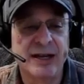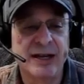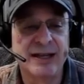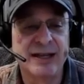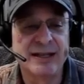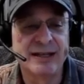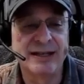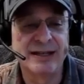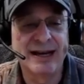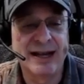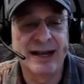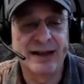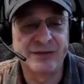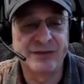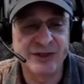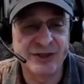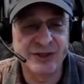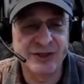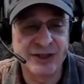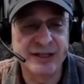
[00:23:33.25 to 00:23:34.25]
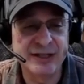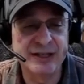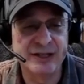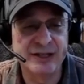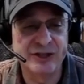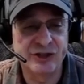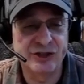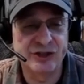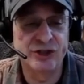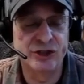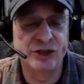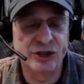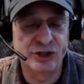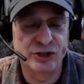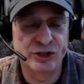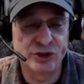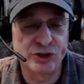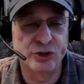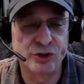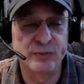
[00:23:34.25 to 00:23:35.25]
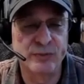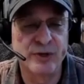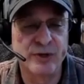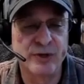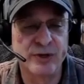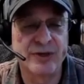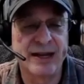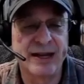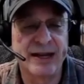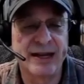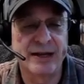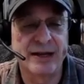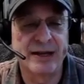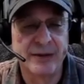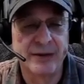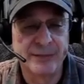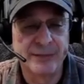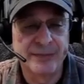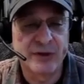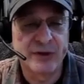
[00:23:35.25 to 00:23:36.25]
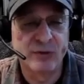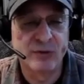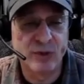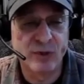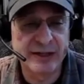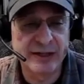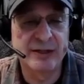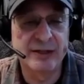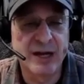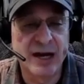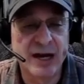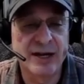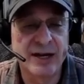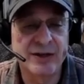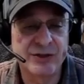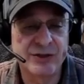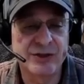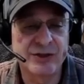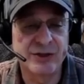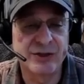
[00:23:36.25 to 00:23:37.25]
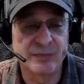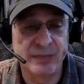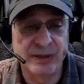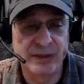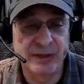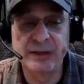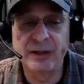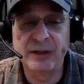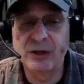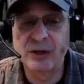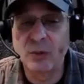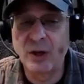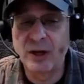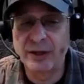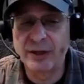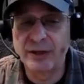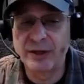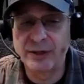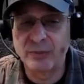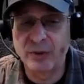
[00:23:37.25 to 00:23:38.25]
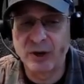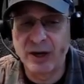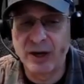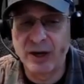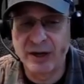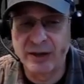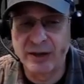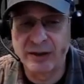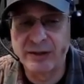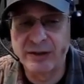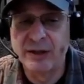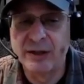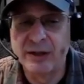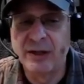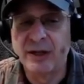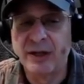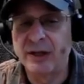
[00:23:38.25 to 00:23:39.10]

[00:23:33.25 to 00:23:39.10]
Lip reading: and they're going to have stickiness to the consumer that recognizes it being a quality product.